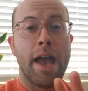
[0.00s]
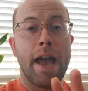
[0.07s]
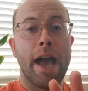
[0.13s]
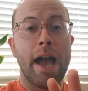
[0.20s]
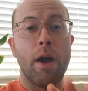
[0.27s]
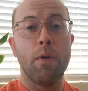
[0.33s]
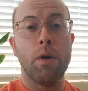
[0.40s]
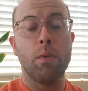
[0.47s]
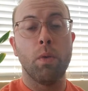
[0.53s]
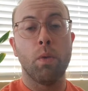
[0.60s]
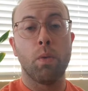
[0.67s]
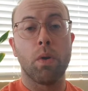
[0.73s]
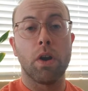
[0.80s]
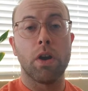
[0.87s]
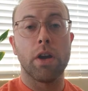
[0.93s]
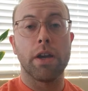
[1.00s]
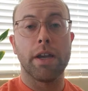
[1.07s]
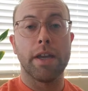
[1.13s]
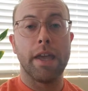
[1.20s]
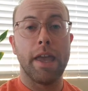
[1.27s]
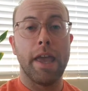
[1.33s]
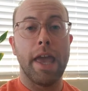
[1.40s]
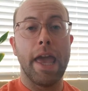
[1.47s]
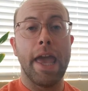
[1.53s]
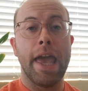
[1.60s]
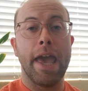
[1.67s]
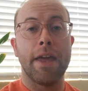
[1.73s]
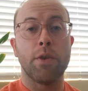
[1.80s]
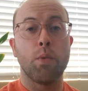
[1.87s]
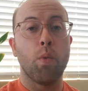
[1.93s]
how it will work
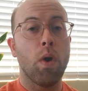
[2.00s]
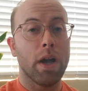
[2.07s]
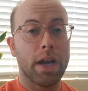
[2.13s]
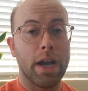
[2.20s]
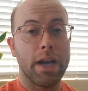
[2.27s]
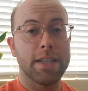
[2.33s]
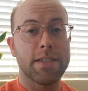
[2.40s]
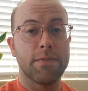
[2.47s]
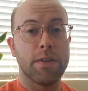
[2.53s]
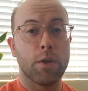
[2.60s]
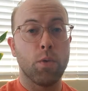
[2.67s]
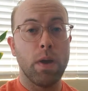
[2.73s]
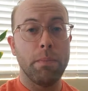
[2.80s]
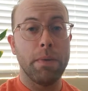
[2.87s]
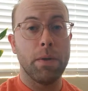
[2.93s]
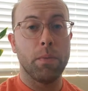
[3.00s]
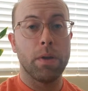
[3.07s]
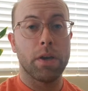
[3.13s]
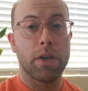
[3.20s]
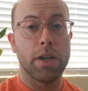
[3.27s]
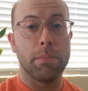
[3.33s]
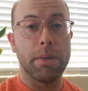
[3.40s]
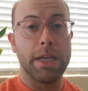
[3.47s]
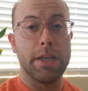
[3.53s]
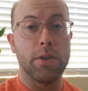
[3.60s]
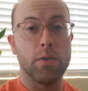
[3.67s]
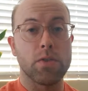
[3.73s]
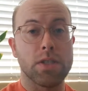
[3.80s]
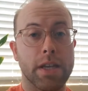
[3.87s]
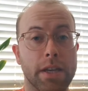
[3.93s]
and what kinds of equipment we're going to be
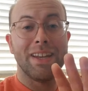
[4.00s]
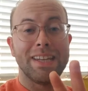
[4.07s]
using.